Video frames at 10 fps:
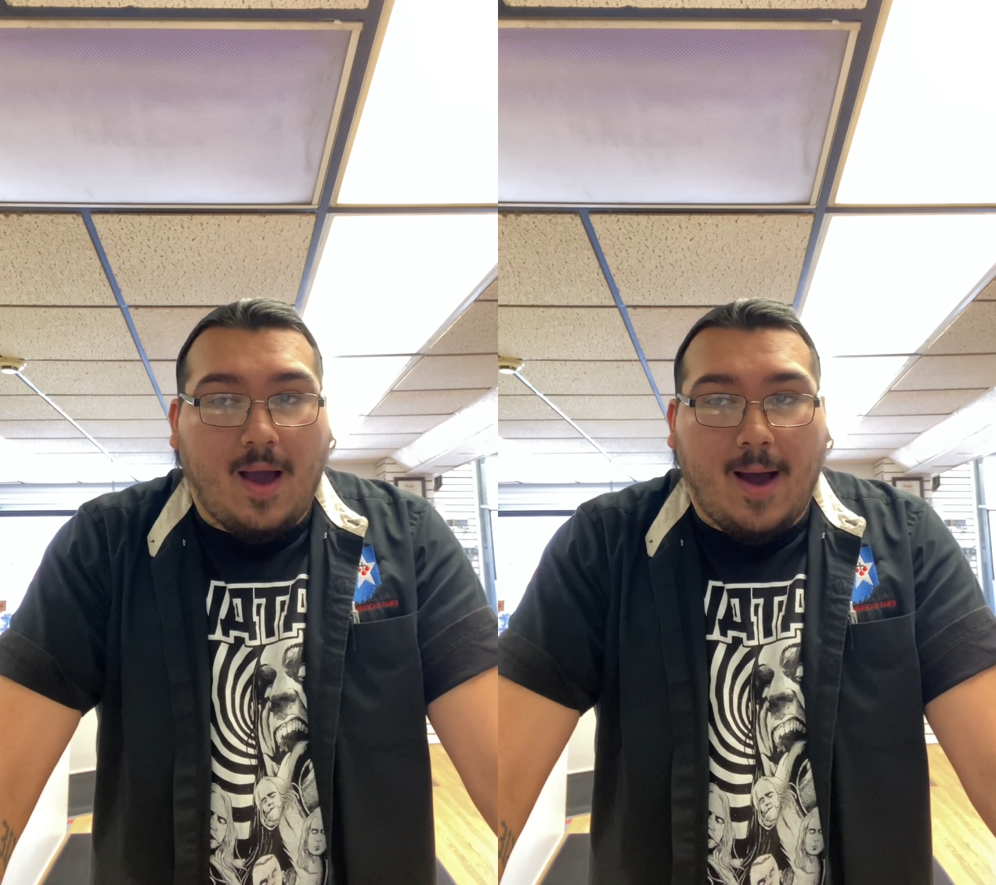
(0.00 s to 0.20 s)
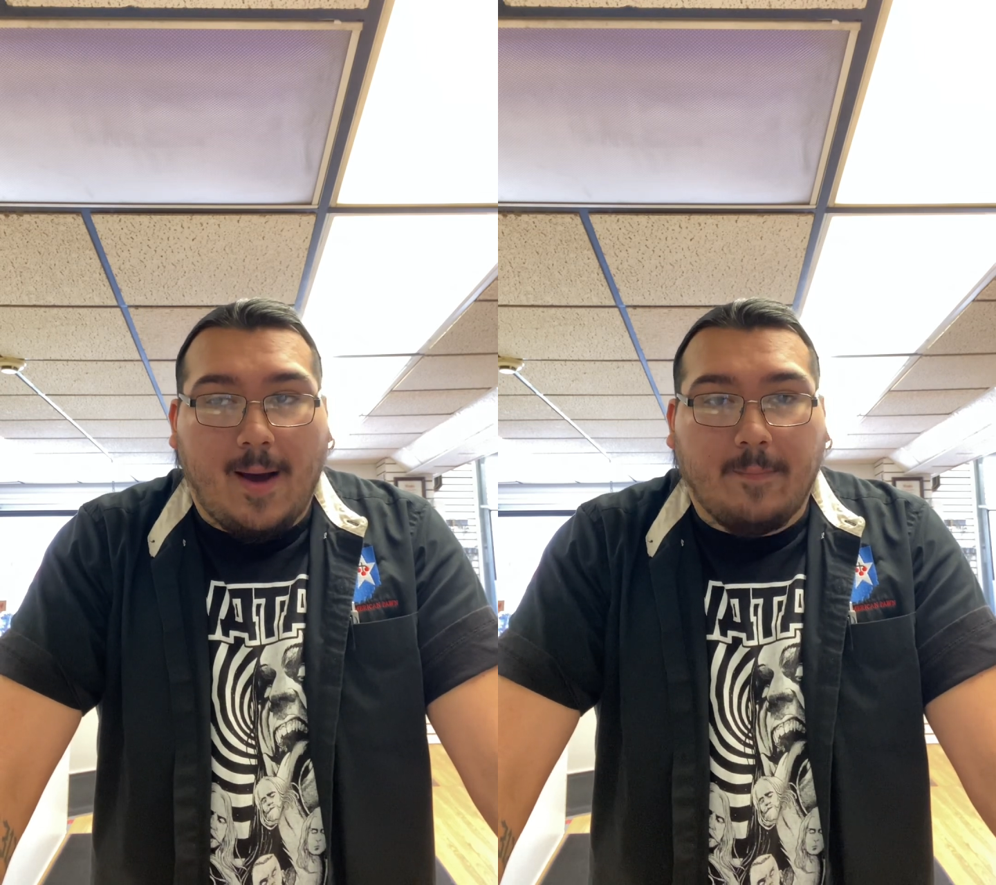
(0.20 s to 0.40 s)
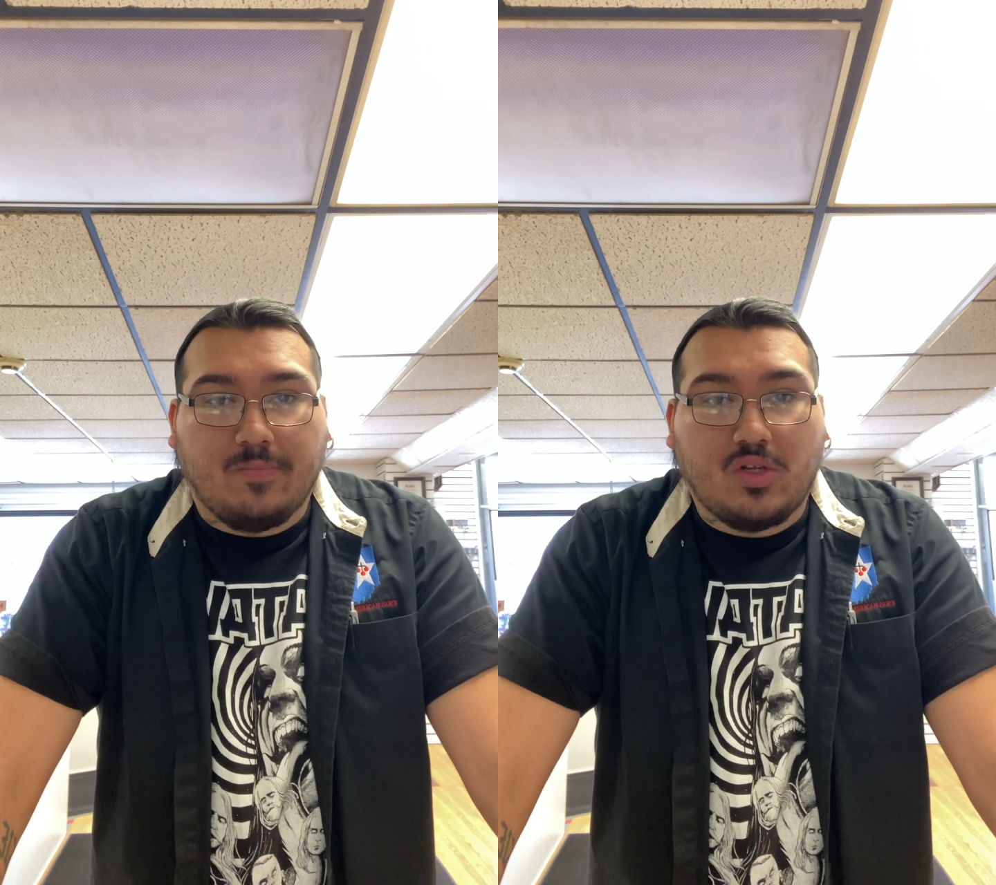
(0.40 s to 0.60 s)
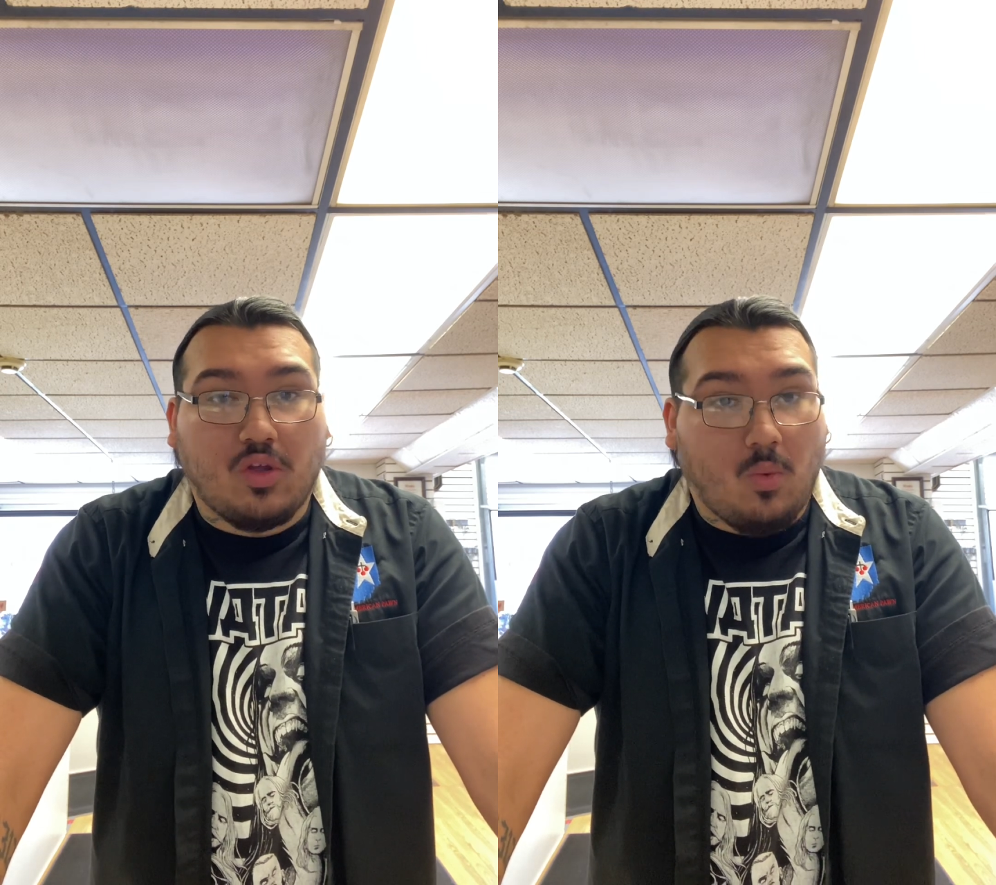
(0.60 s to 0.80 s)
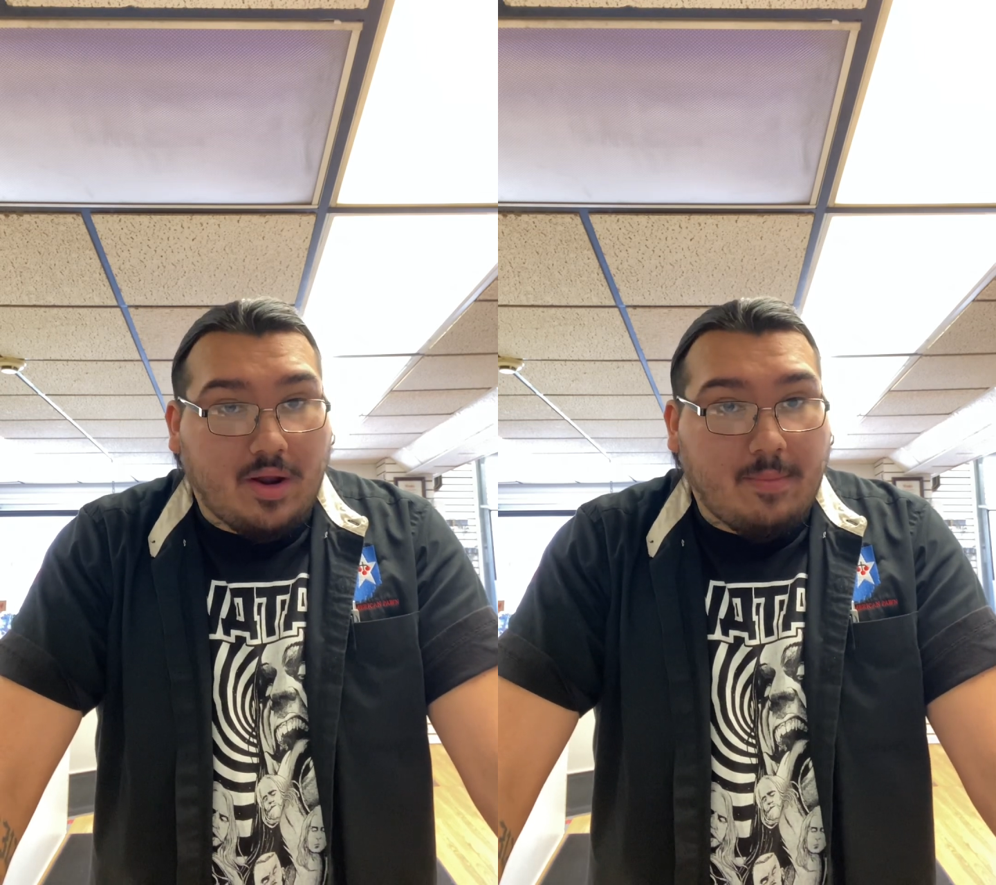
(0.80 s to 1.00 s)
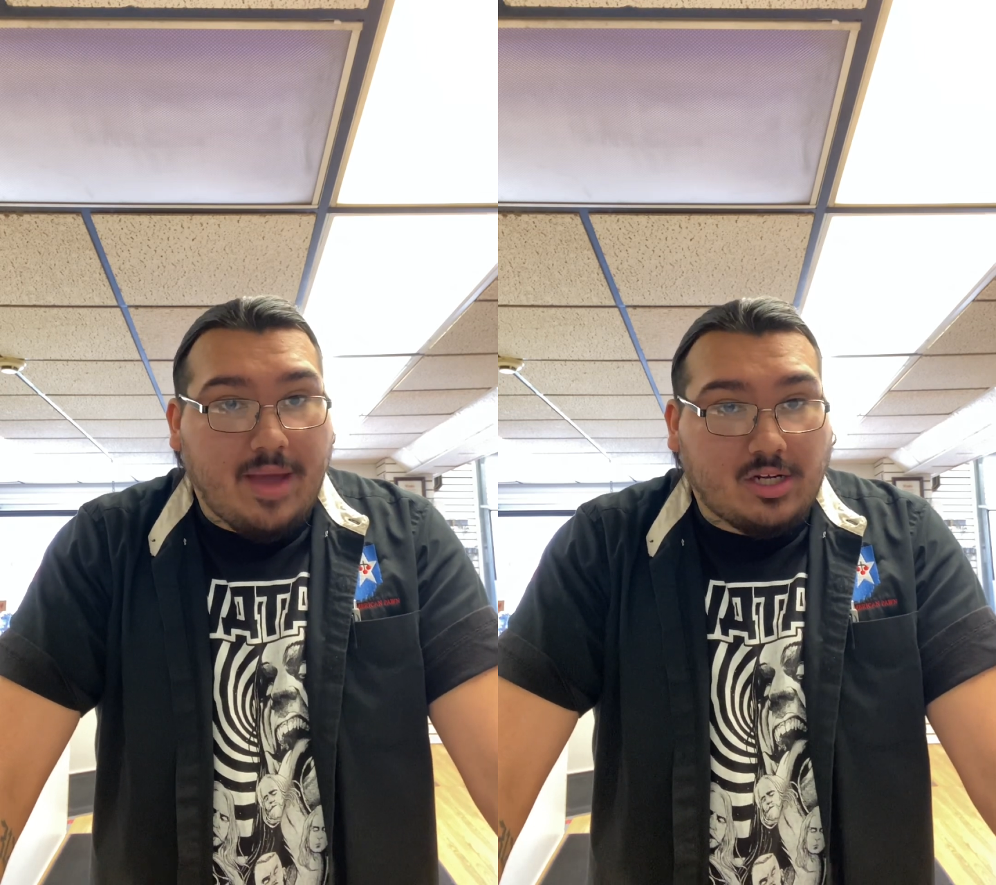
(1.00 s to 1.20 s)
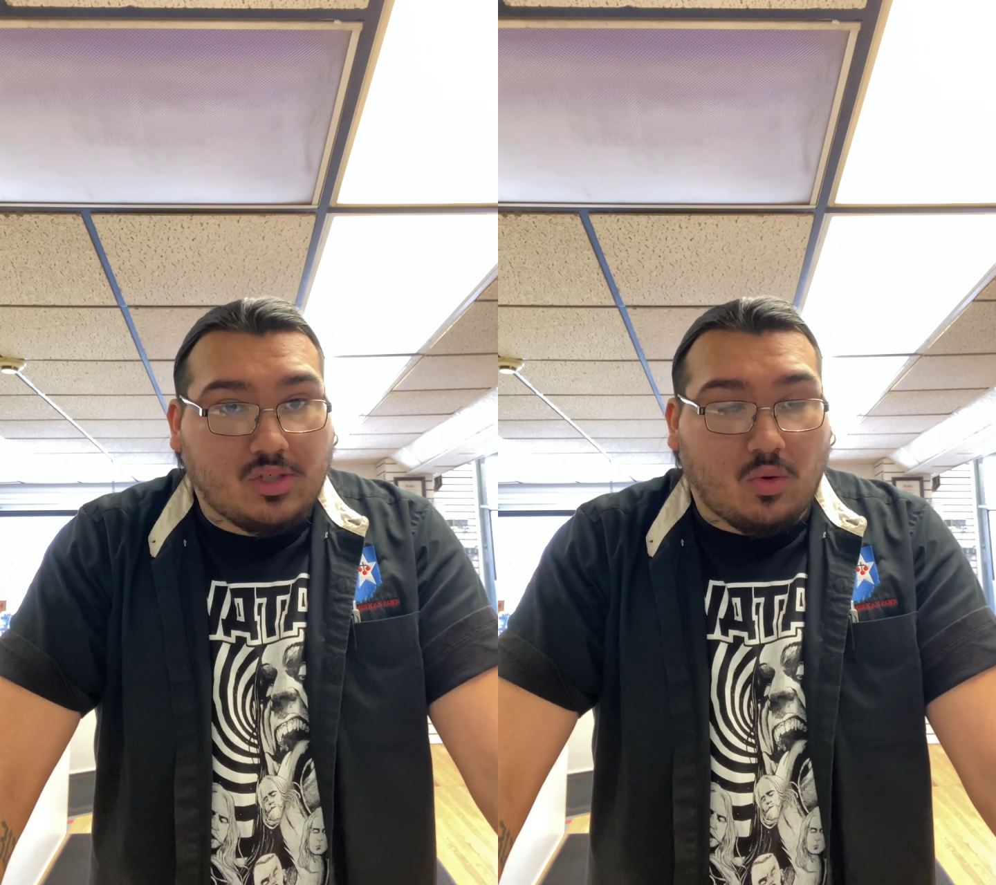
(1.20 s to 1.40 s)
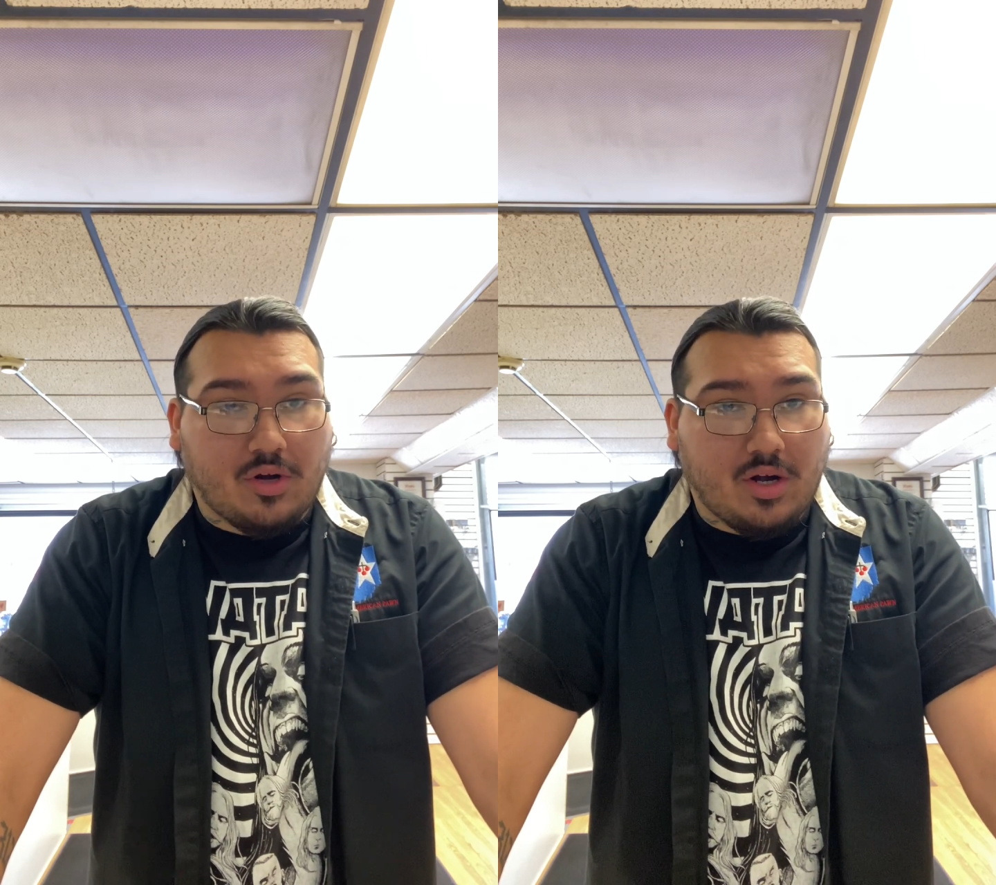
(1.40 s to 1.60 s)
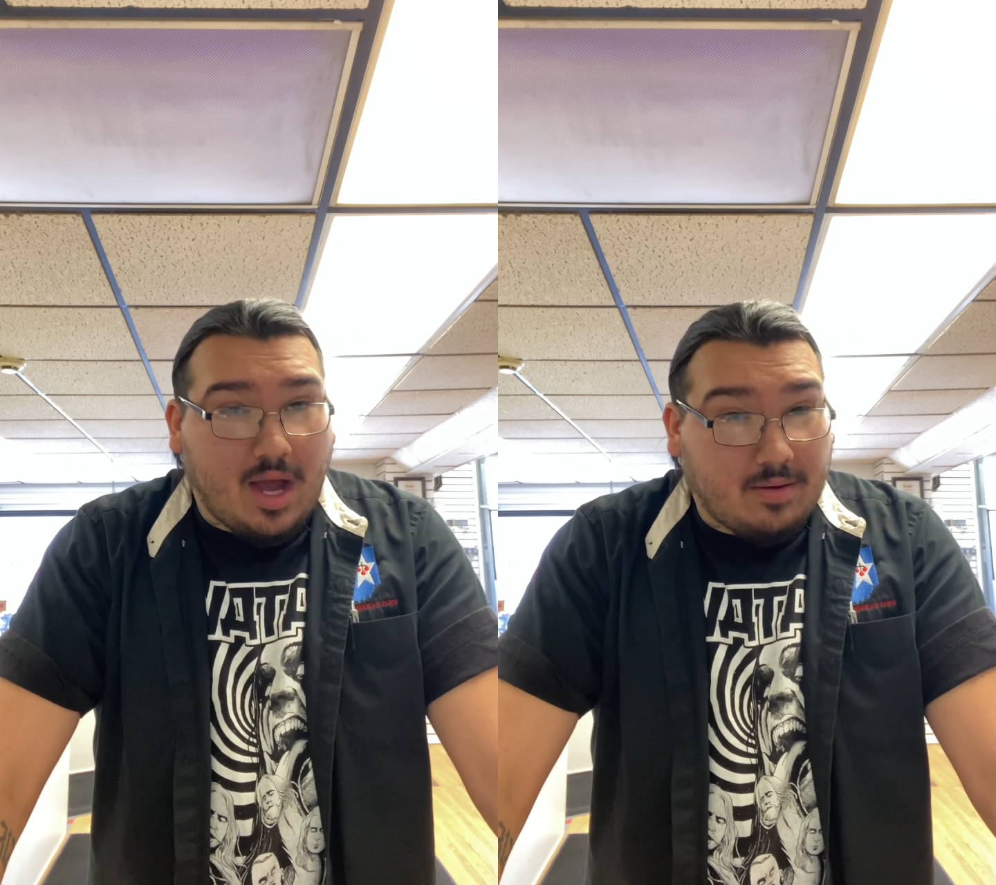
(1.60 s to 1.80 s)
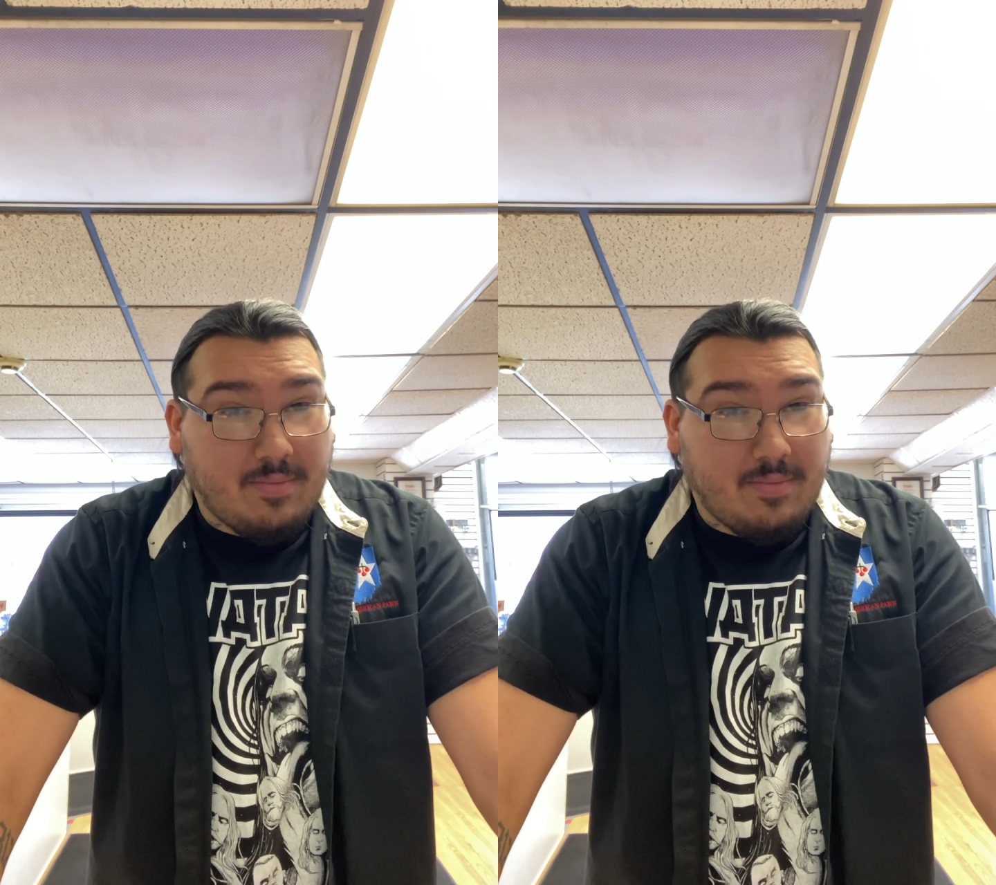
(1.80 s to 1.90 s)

So you want to make sure you're not